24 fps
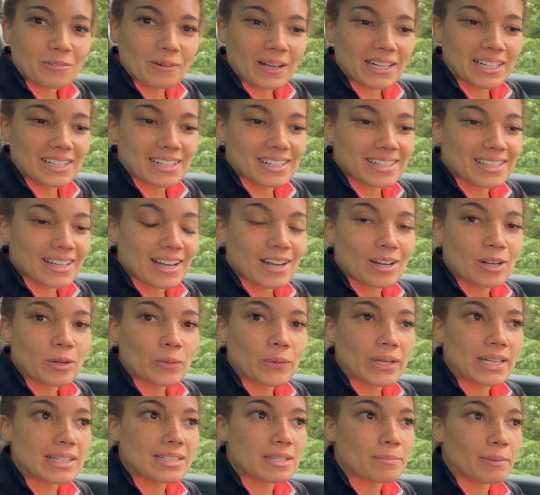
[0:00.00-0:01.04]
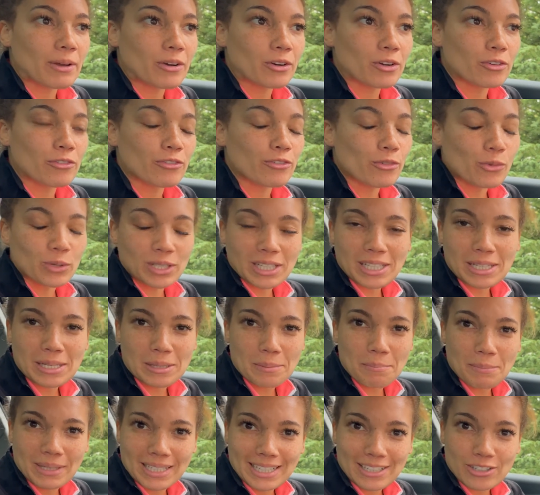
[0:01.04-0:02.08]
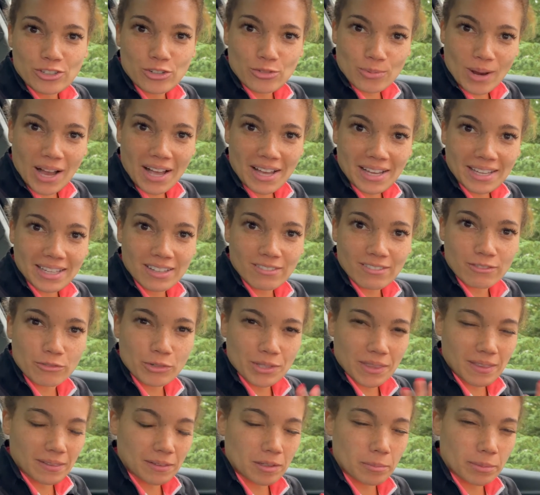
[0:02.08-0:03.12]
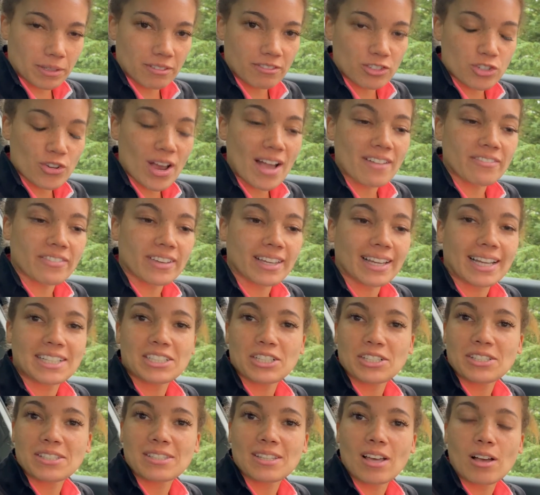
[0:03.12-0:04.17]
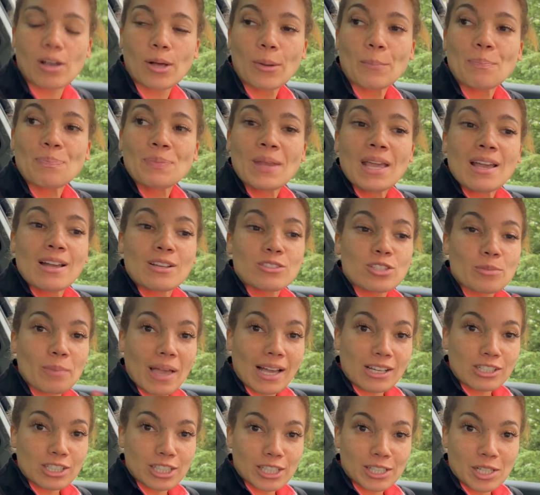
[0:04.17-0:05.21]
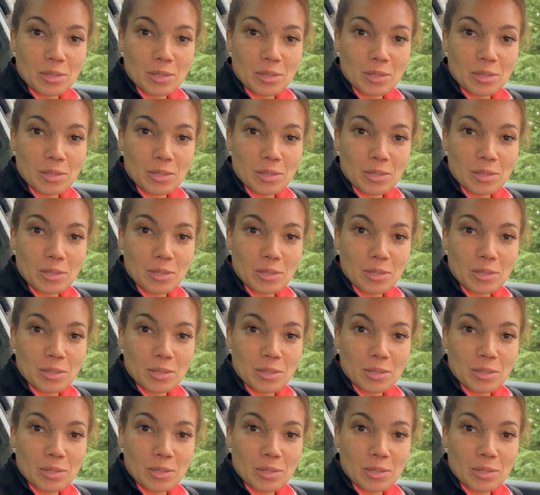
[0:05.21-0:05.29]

ready to go. It's about a 40 minute drive with a little bit of traffic I just saw. So I'm actually gonna